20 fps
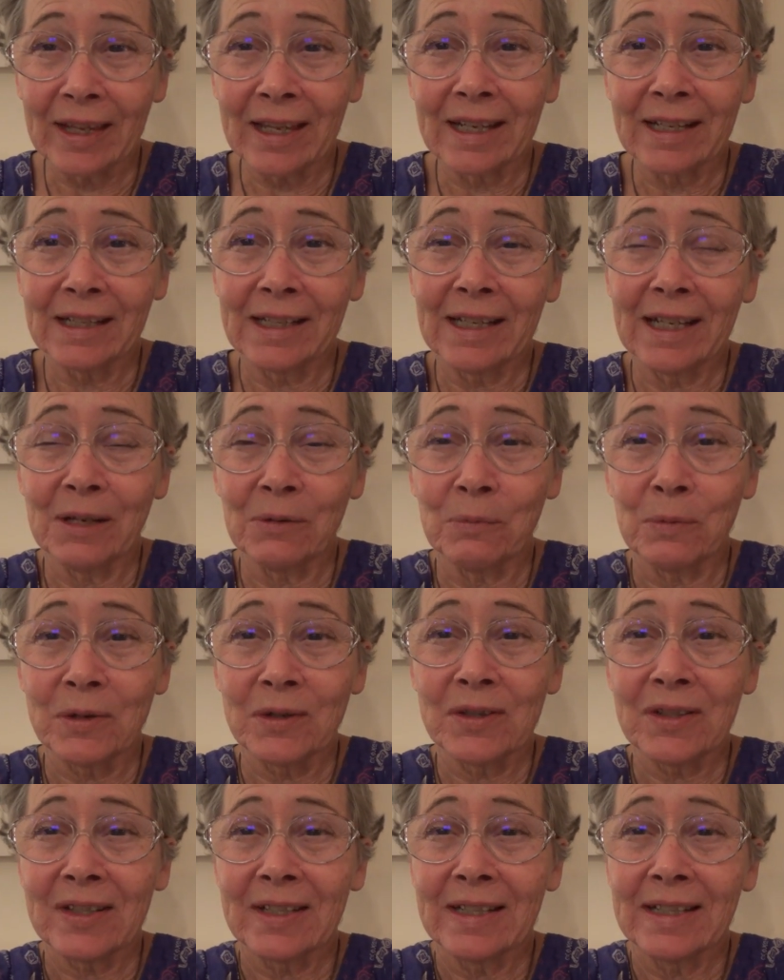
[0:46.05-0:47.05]
It, it
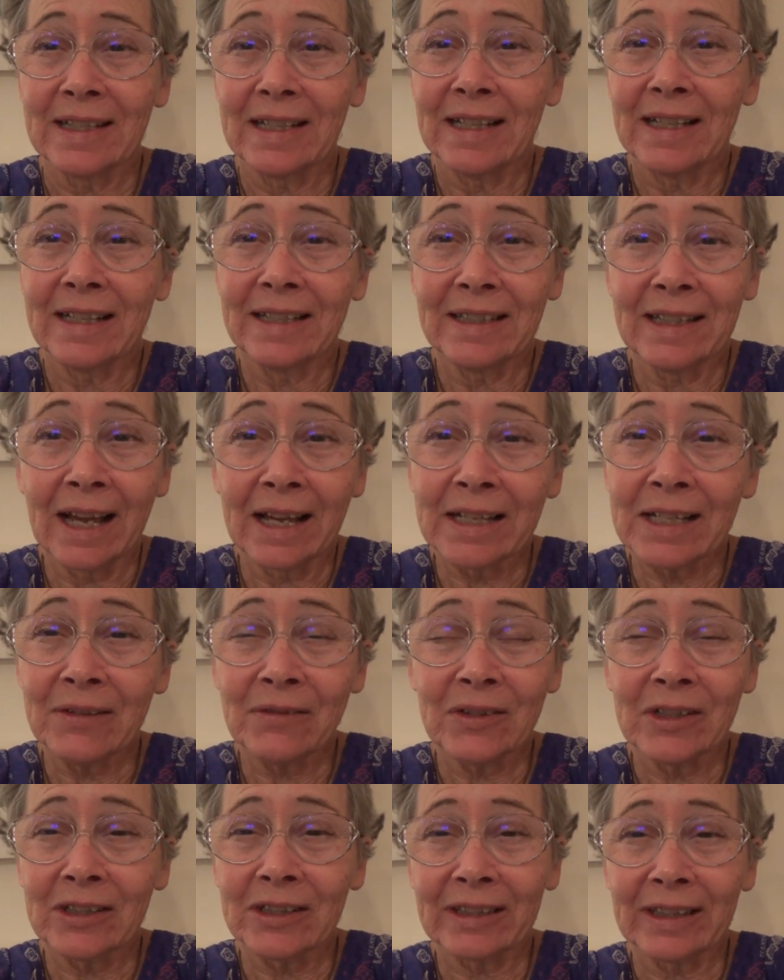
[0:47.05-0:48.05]
was not
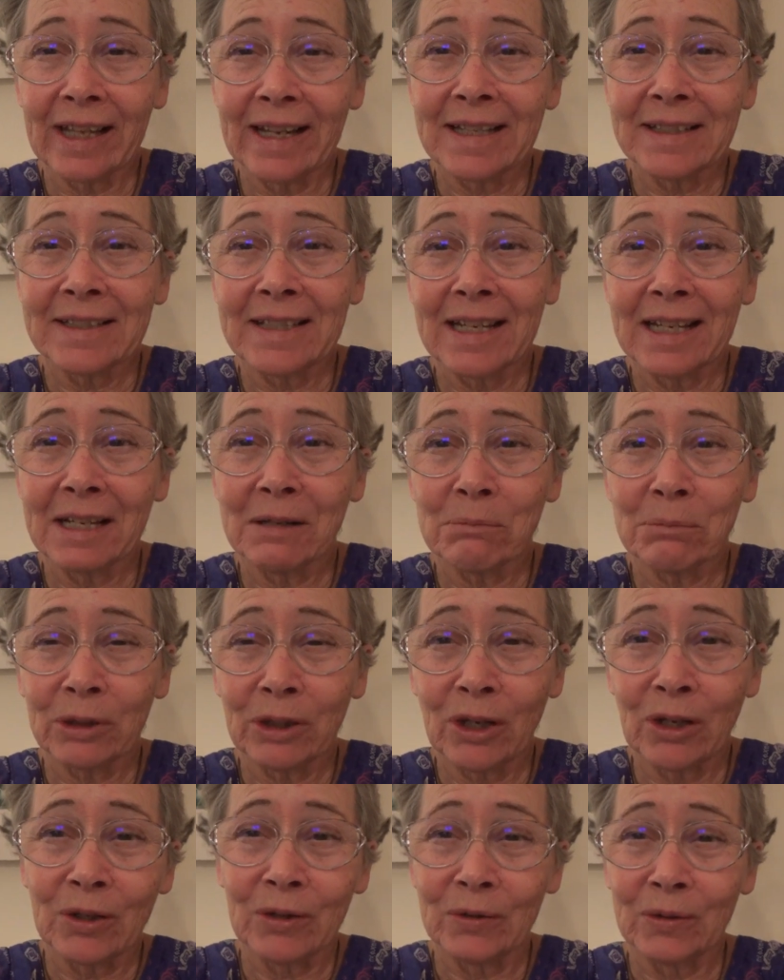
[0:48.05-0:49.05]
even a glancing
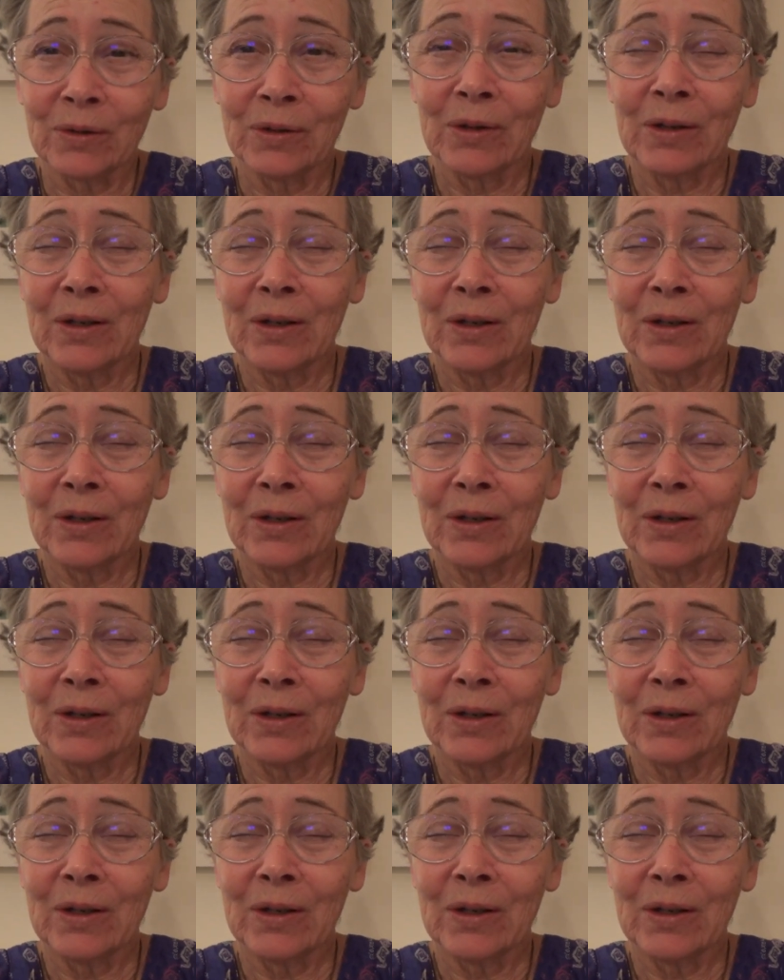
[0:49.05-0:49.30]
blow,